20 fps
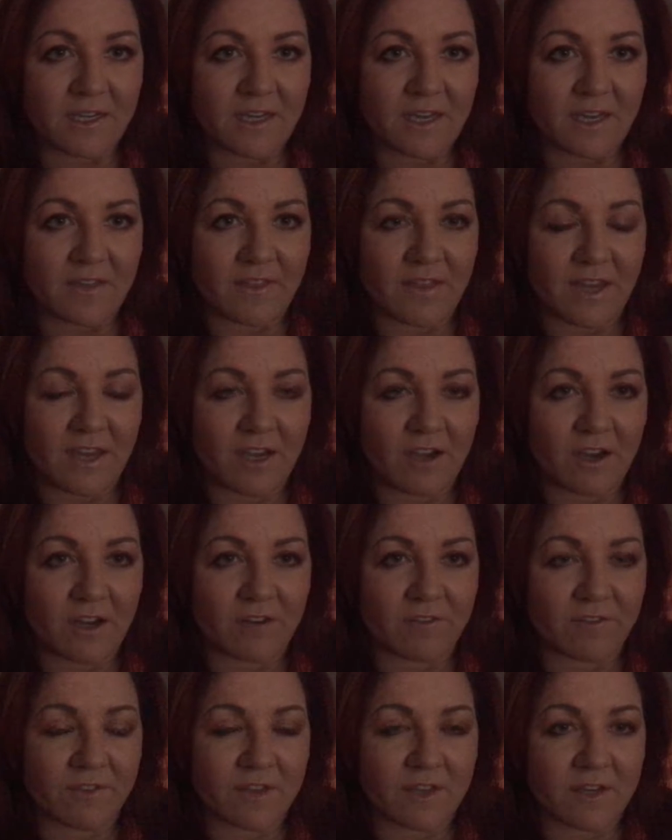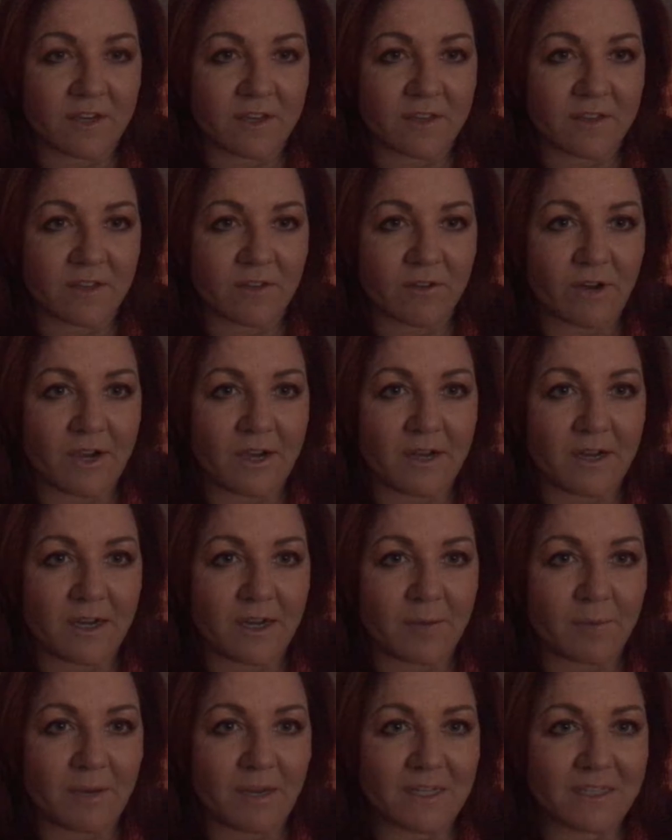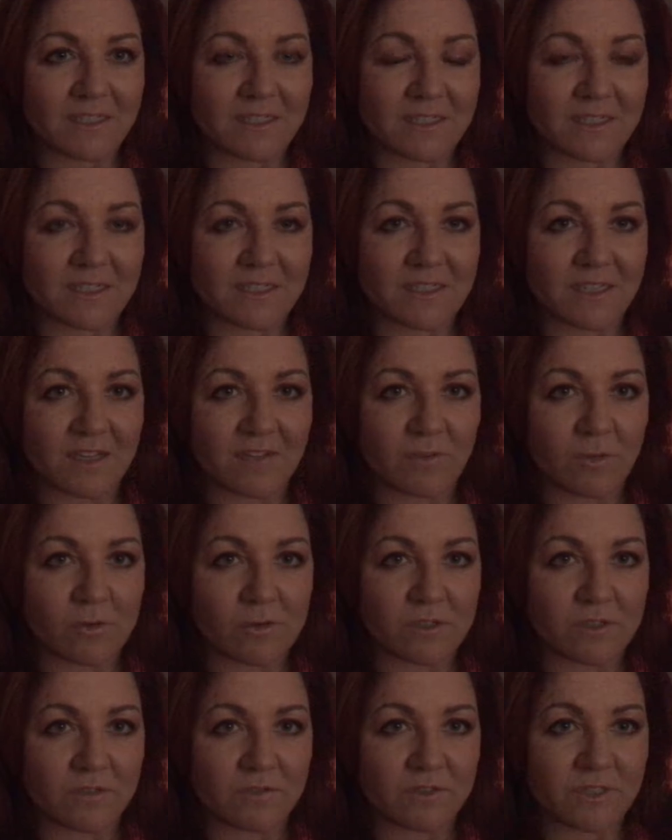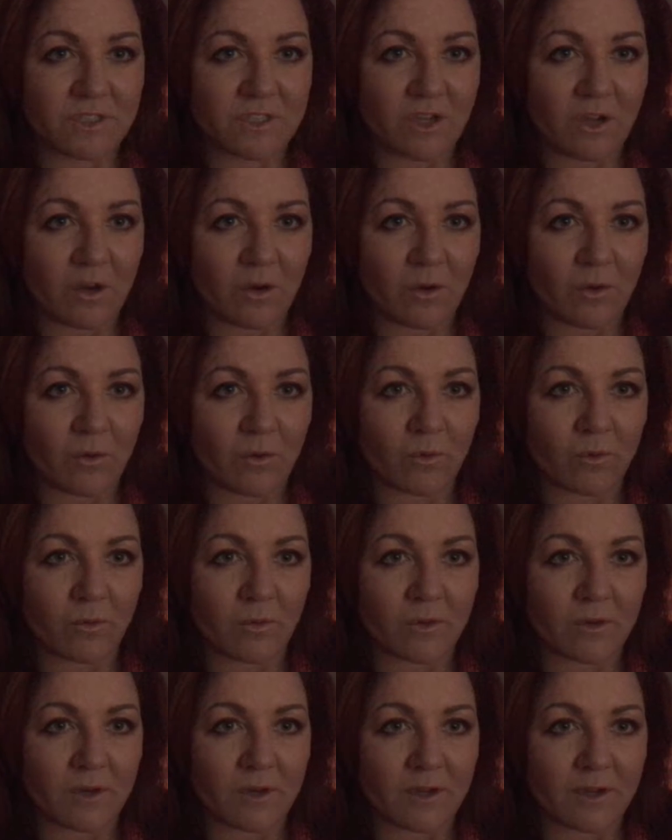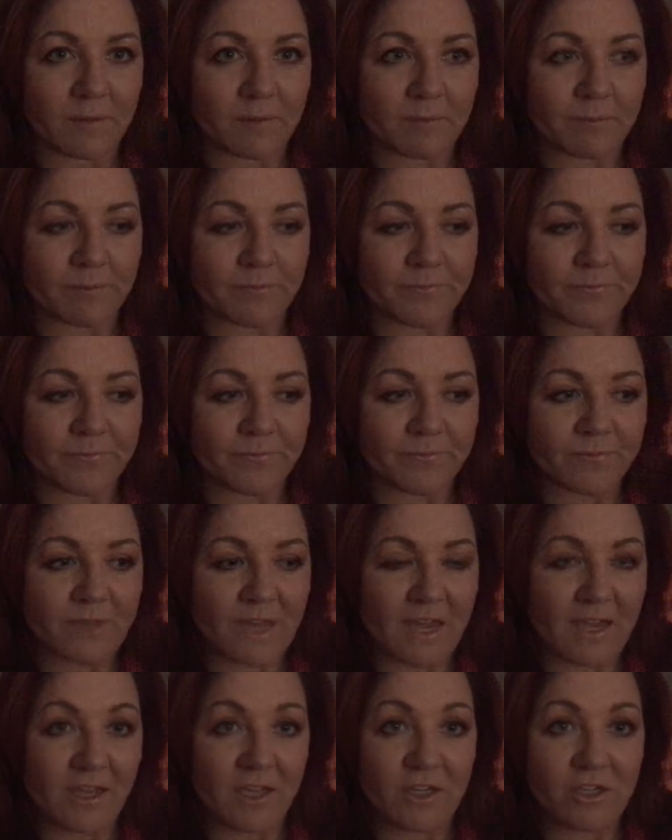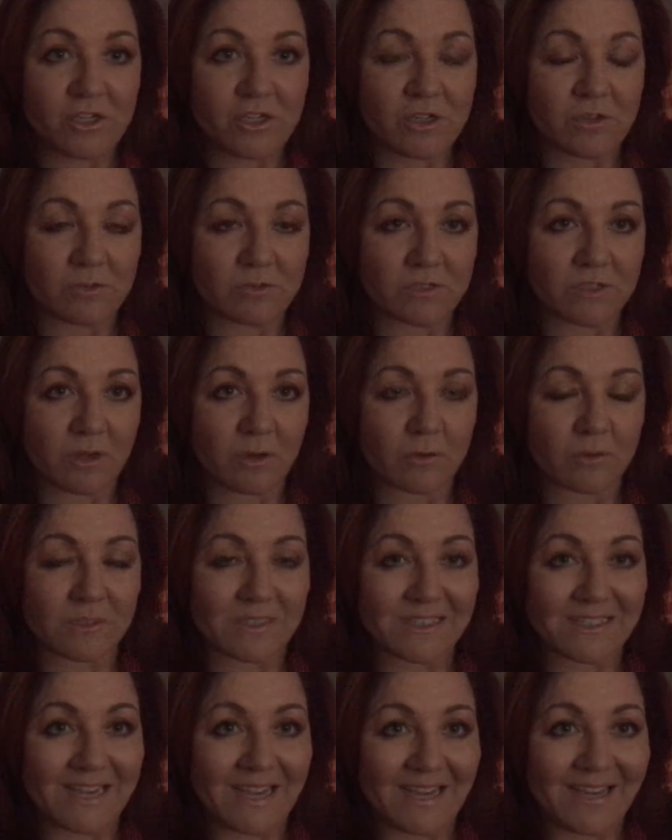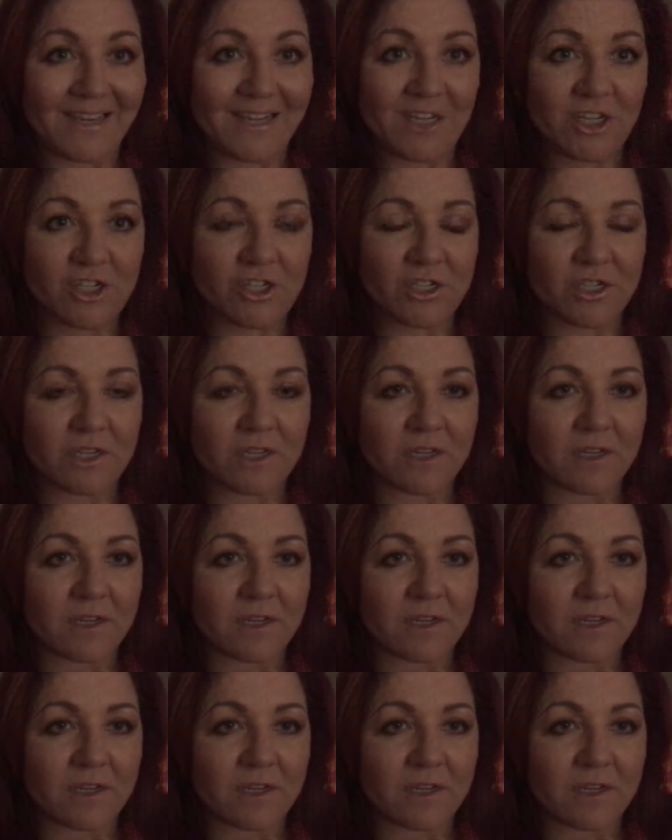and that kind of thing. There are about 6 levels of soul age or soul stage.